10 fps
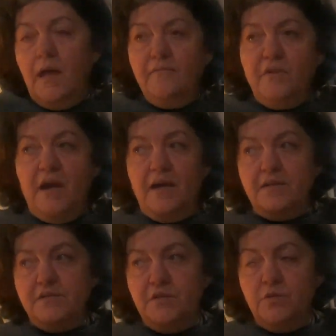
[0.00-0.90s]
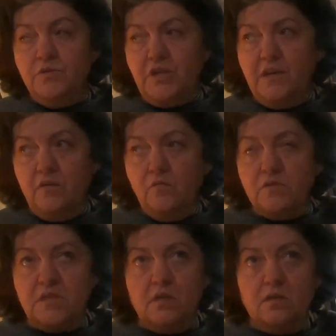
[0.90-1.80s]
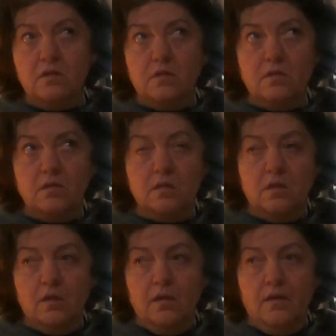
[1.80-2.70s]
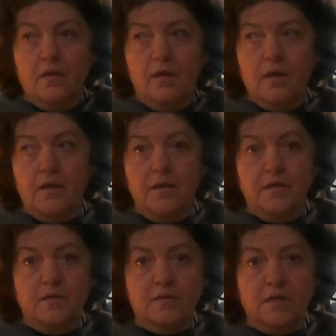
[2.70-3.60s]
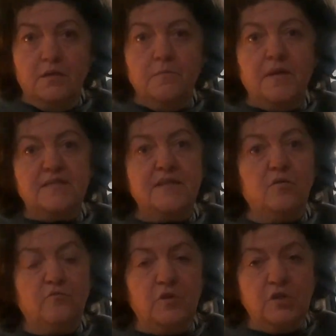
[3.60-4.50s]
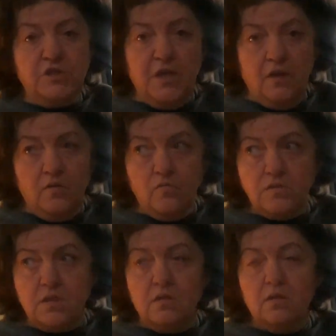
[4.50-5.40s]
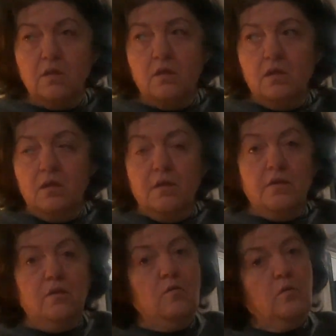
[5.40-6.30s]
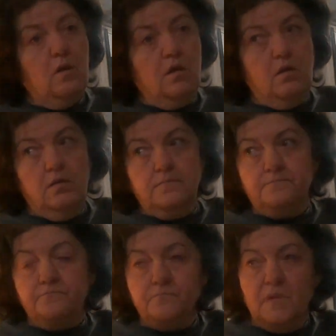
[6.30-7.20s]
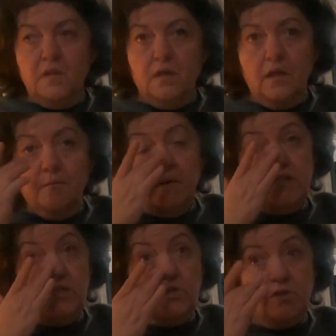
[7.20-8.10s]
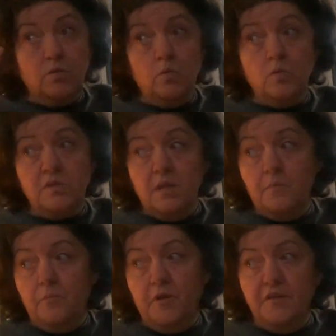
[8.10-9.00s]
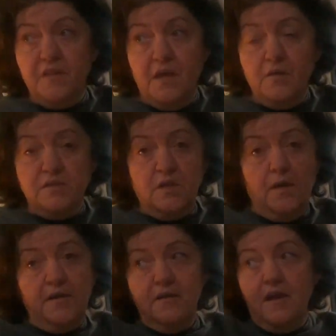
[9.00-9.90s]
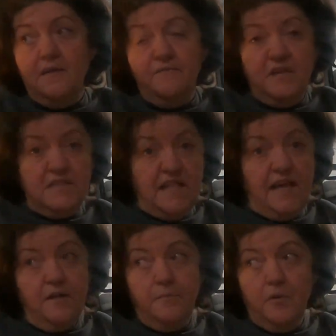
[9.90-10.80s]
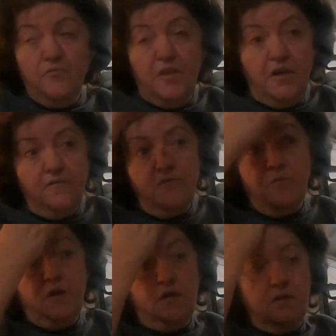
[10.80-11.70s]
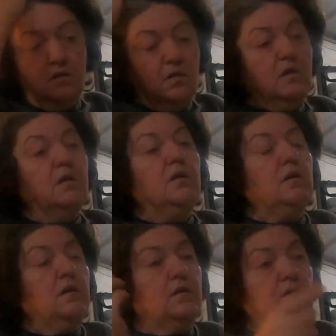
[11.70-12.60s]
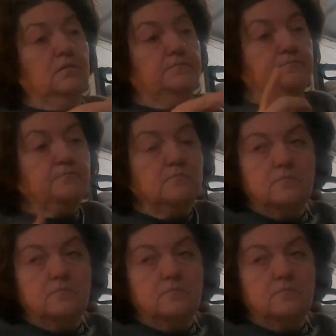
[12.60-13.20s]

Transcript: I've got two shelves and my silver shelves, um, and my two stools. I'm going to bring those so I can kind of fix that up over there for my um,